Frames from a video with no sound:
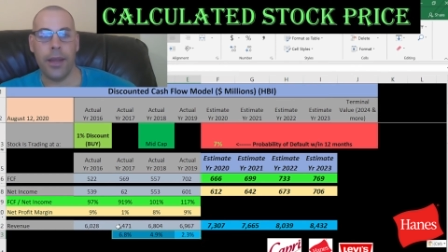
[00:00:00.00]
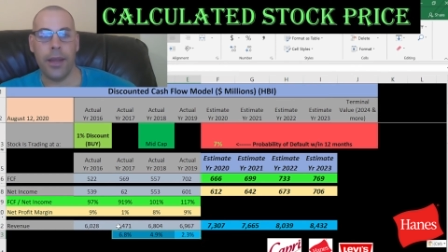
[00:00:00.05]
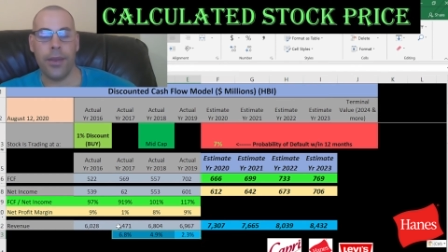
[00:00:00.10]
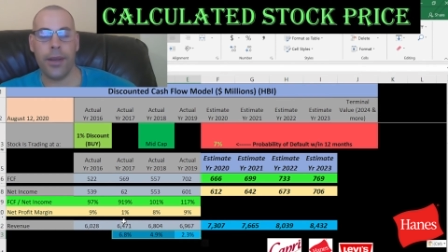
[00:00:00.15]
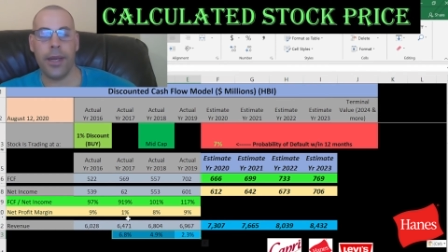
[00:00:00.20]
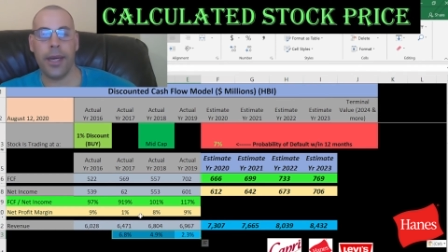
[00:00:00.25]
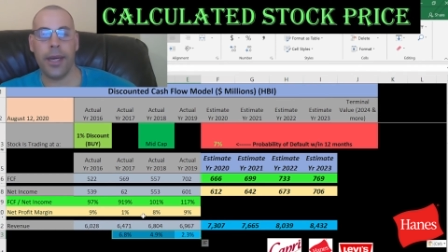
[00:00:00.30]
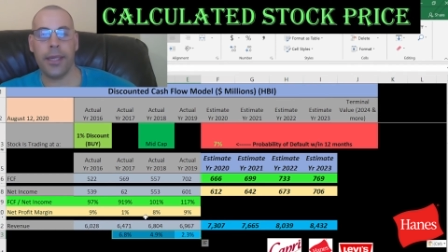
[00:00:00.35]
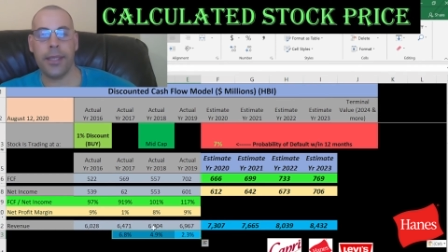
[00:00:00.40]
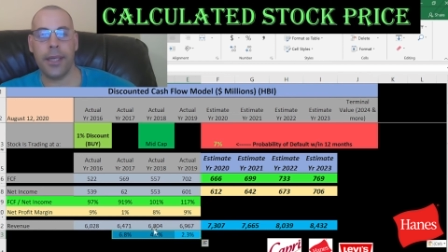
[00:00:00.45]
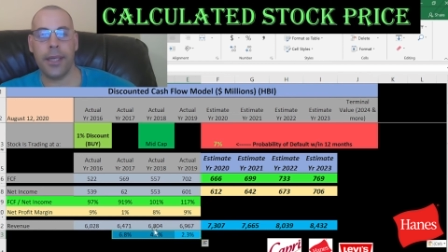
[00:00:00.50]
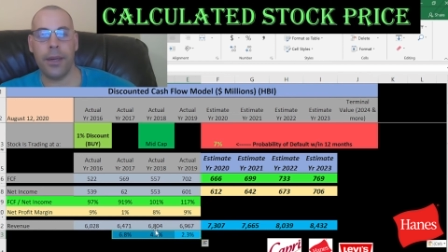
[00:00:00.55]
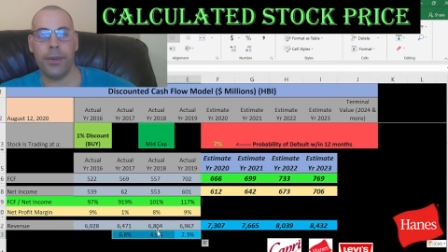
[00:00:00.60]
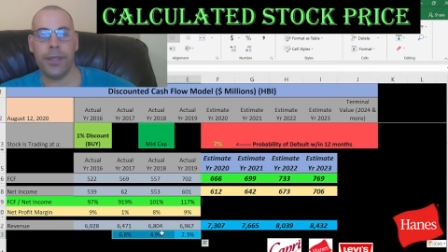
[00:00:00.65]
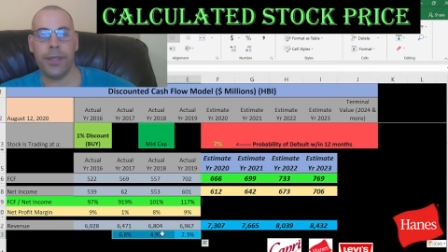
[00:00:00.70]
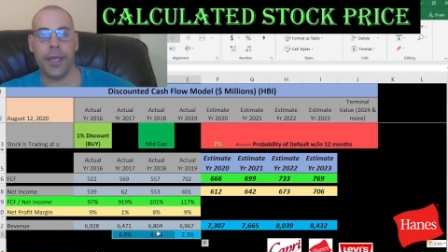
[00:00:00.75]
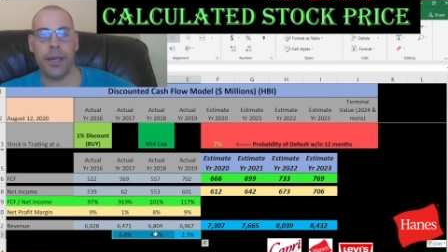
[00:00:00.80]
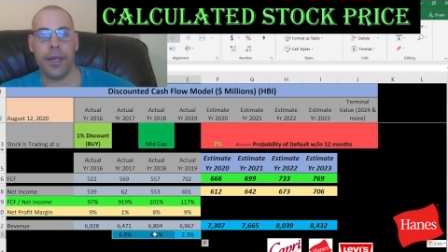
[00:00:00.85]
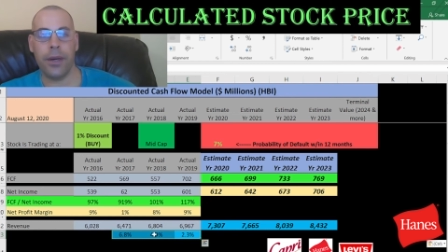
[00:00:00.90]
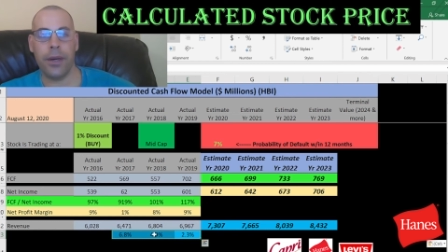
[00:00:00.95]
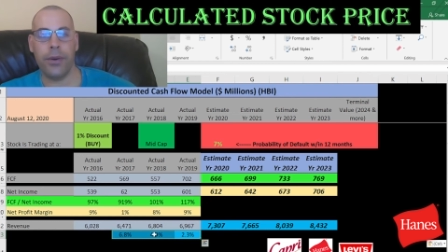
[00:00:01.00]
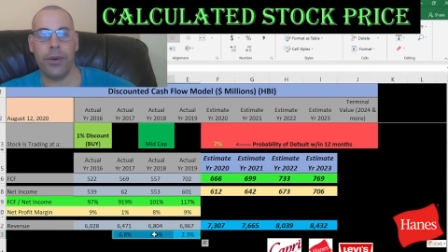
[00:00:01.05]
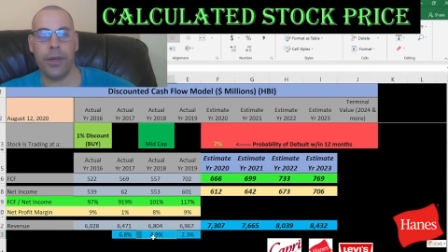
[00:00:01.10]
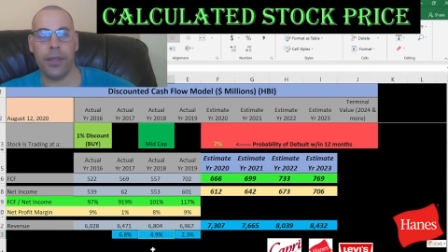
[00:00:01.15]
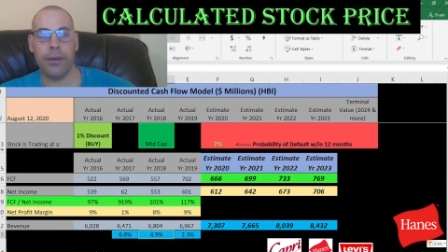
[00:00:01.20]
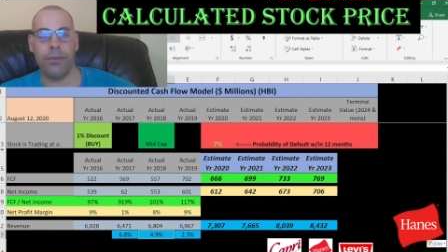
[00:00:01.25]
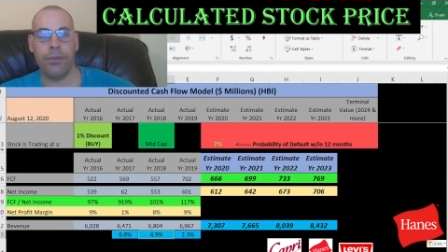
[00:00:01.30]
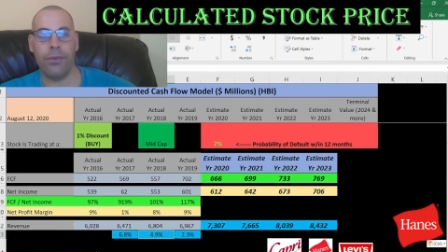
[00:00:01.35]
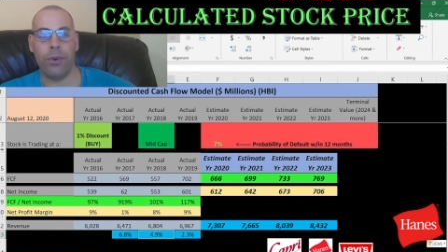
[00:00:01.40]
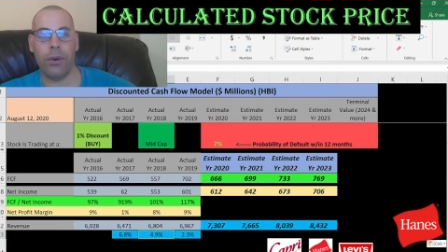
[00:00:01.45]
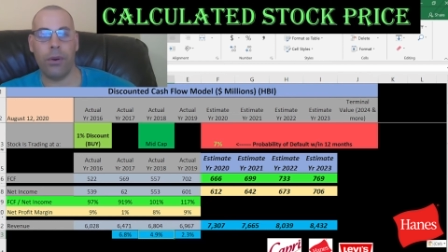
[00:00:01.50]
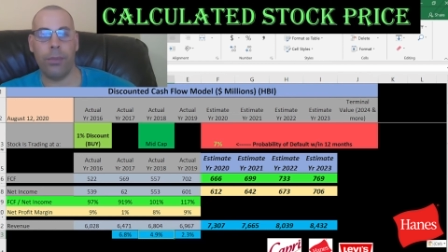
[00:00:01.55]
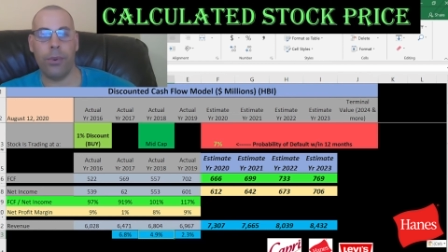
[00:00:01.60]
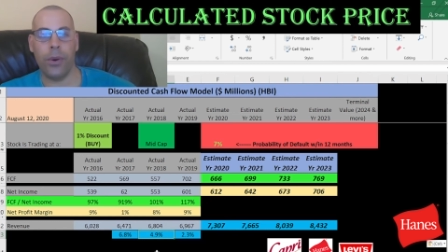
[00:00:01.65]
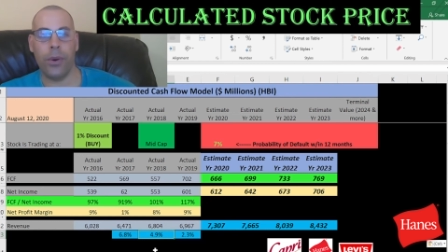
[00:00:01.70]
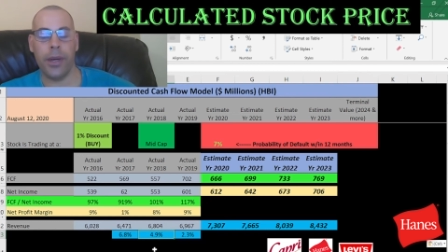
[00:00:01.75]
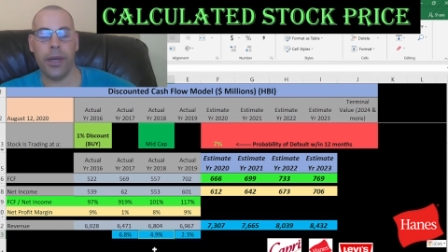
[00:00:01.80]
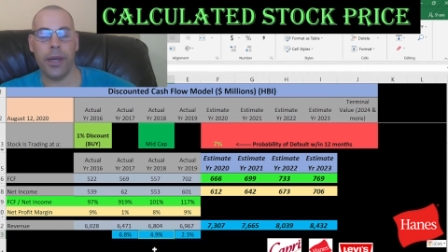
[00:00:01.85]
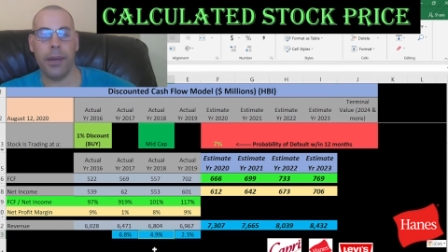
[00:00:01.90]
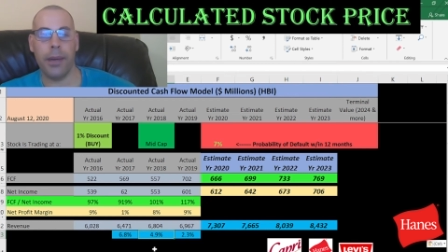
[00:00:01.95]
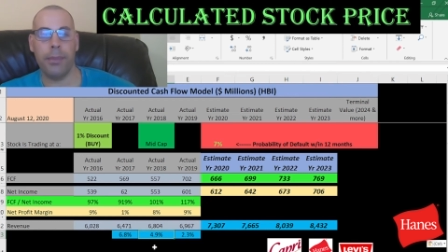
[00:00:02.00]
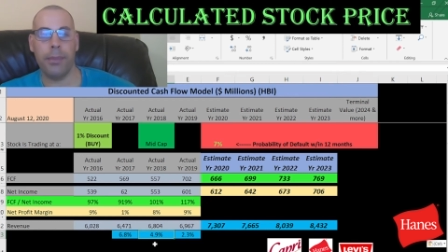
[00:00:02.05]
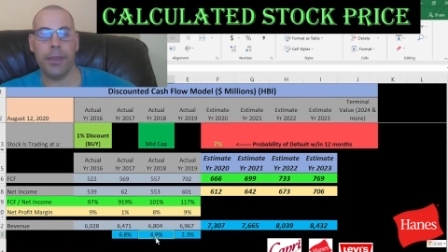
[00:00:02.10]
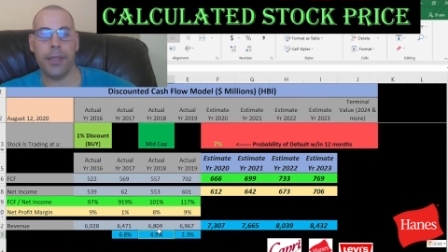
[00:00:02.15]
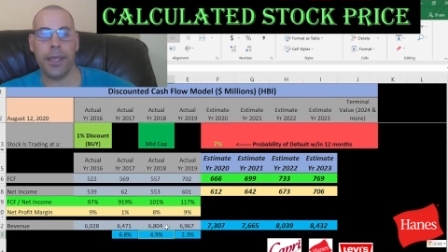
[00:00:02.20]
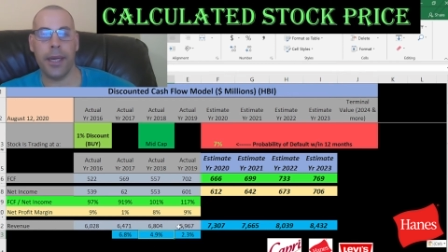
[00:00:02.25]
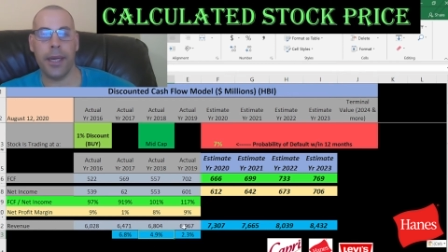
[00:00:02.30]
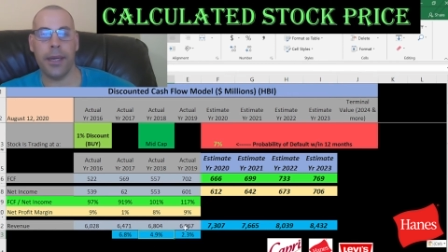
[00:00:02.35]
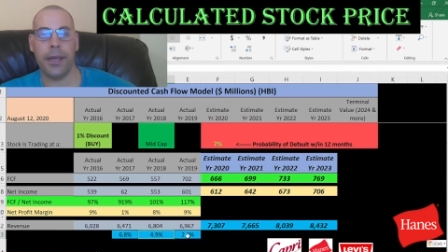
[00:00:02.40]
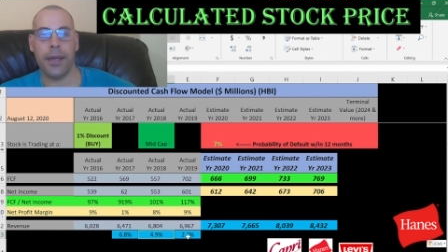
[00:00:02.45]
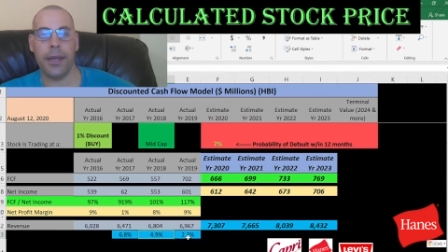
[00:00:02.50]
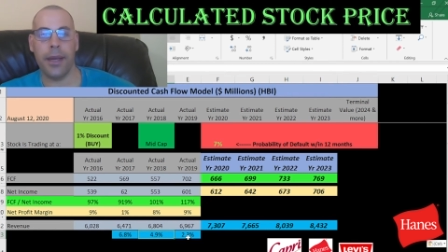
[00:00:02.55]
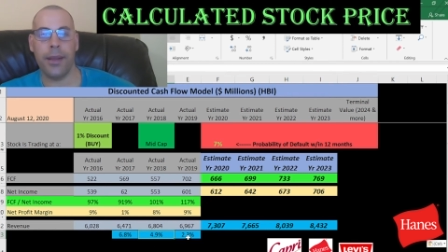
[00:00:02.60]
The next year was an increase of four point nine percent,